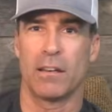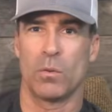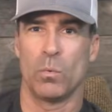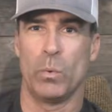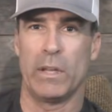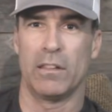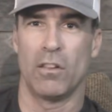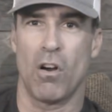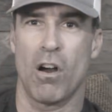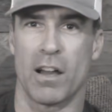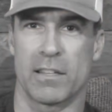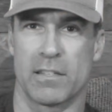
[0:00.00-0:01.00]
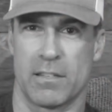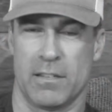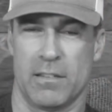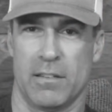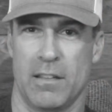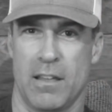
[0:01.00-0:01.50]
we
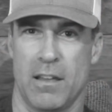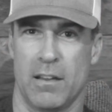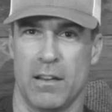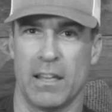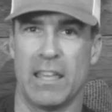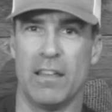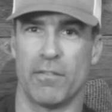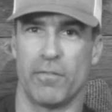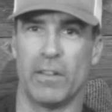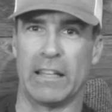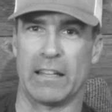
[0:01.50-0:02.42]
lost a key affiliate.